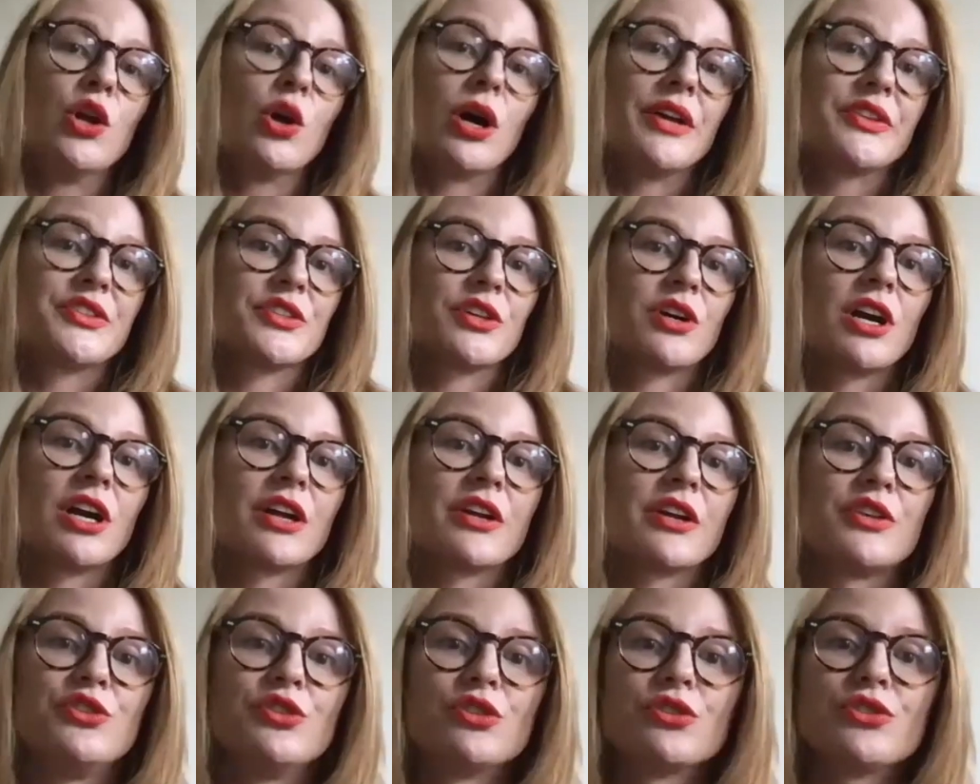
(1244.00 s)
it's hard.
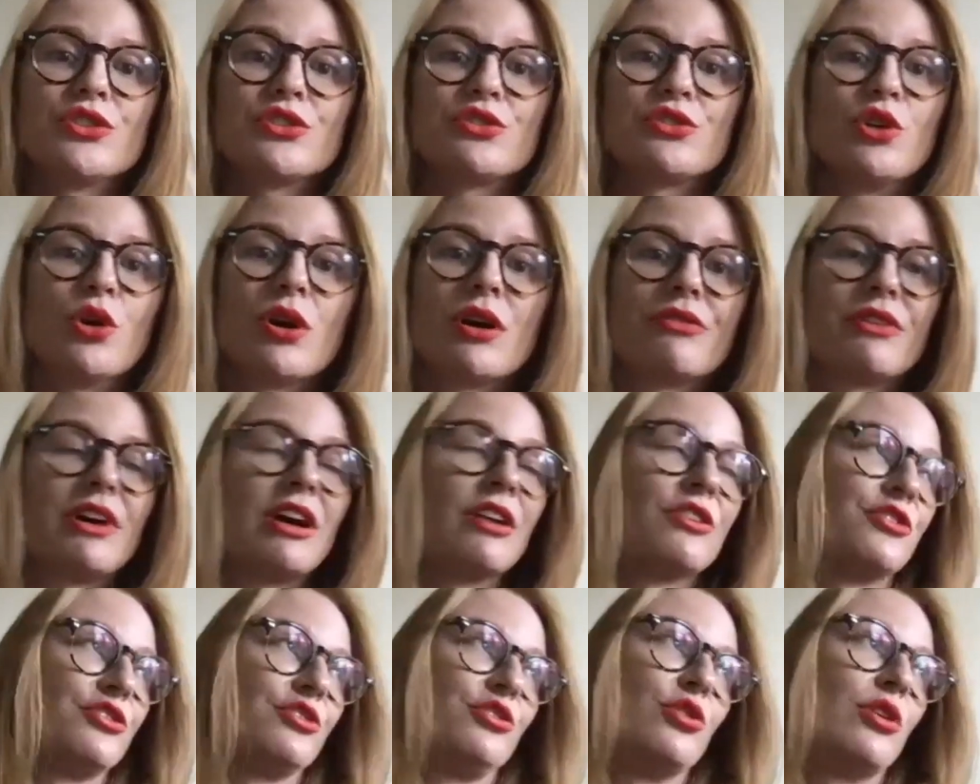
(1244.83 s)
Cause they'll just go off.
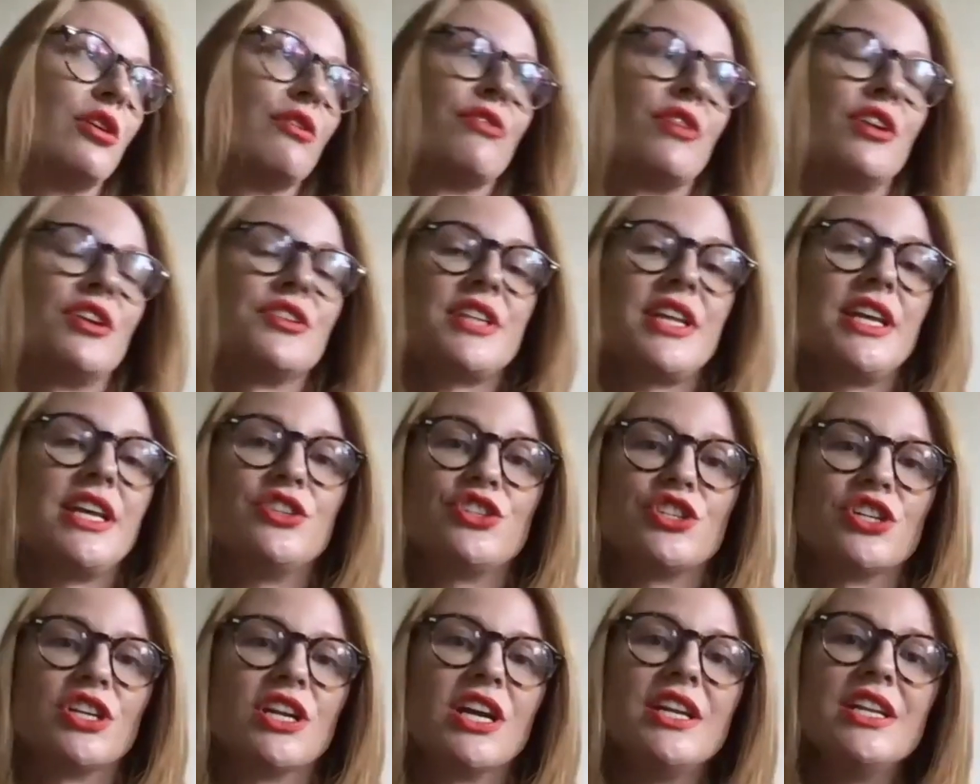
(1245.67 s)
I'll just go off on a tangent.